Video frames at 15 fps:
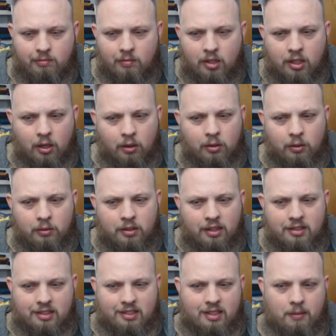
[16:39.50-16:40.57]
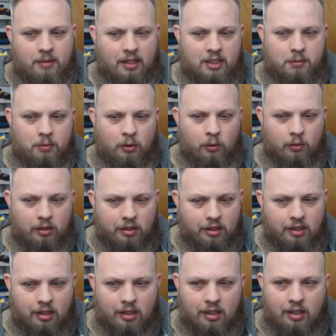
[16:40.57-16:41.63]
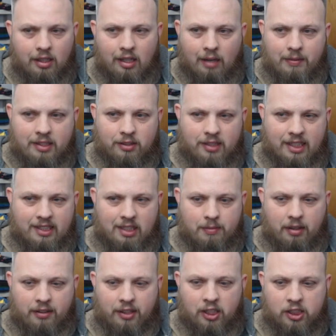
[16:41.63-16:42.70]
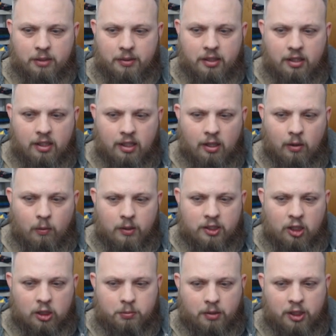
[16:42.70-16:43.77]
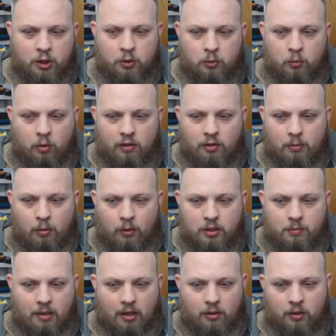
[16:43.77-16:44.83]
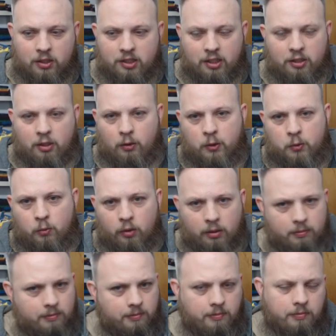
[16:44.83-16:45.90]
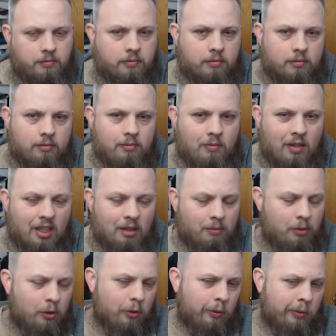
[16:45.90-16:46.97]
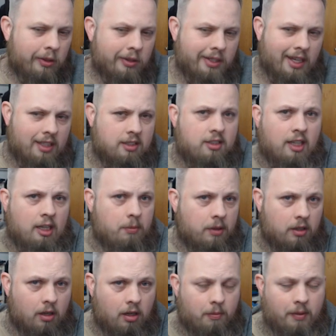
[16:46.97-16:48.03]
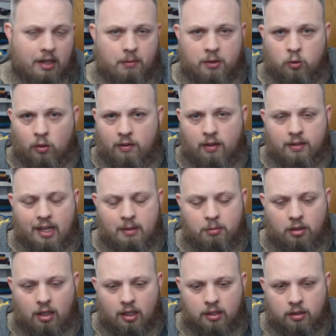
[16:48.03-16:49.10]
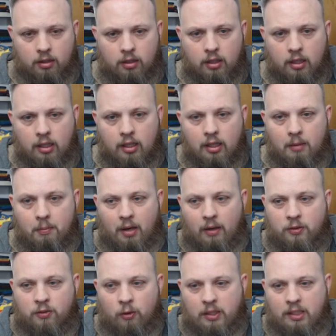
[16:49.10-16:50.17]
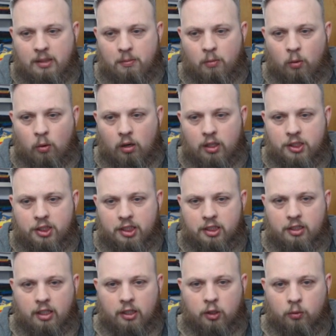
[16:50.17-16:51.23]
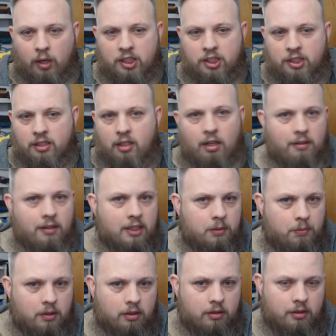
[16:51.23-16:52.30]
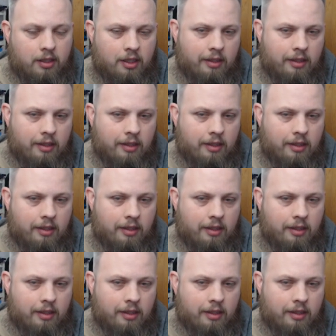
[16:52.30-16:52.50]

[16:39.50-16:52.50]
Goku does the same thing as Boo, really. He'll take the same amount of energy, but when his card's played, choose one of your opponent's battle cards, send it to the owner's warp. Boo will, yes, suck up a card, become a 25k blocker. But I was focusing more on just aggression on this build